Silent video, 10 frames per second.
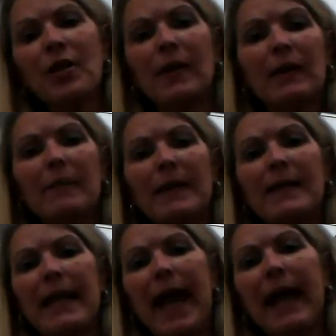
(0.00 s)
you a little bit
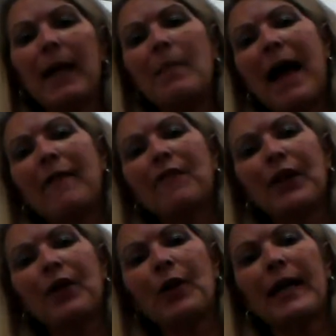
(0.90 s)
today about
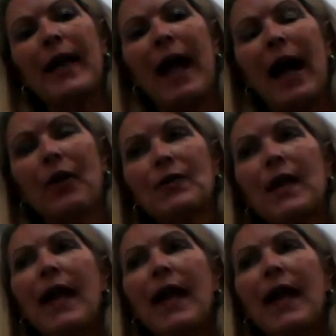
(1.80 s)
figuring out